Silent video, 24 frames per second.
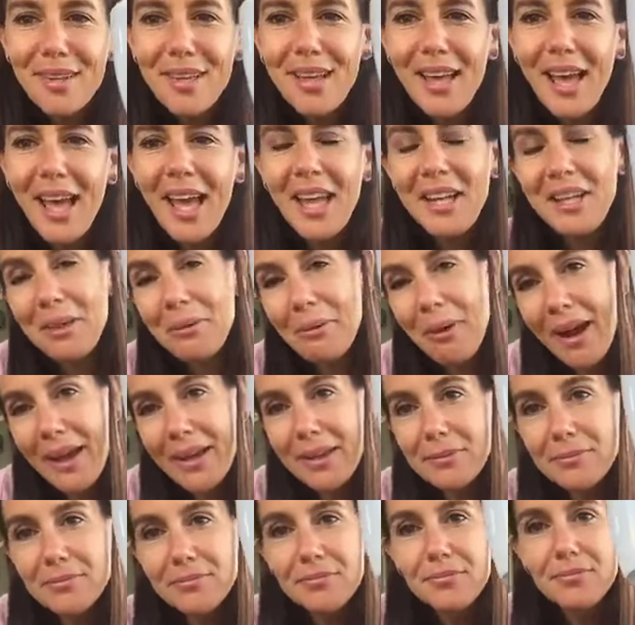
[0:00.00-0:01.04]
Anyway,
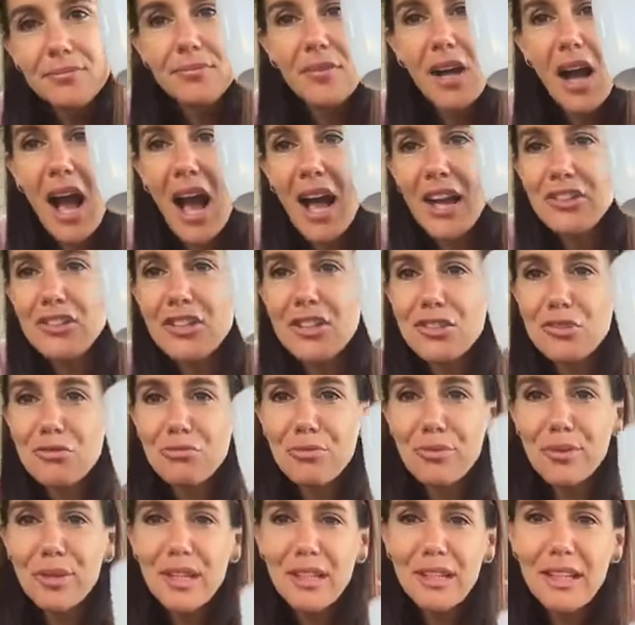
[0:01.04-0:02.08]
I just
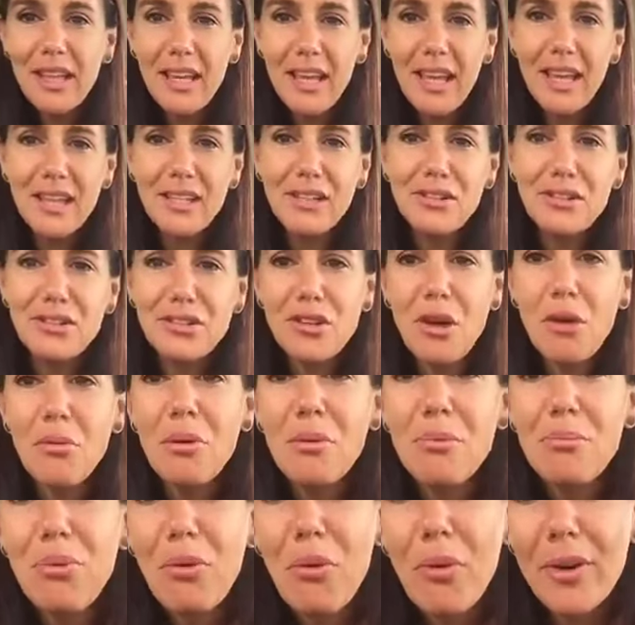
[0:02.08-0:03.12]
really, it is so
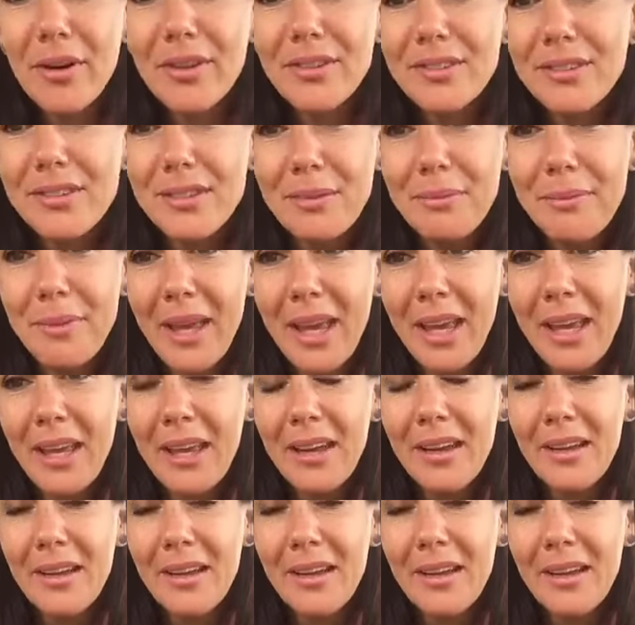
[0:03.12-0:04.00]
important to me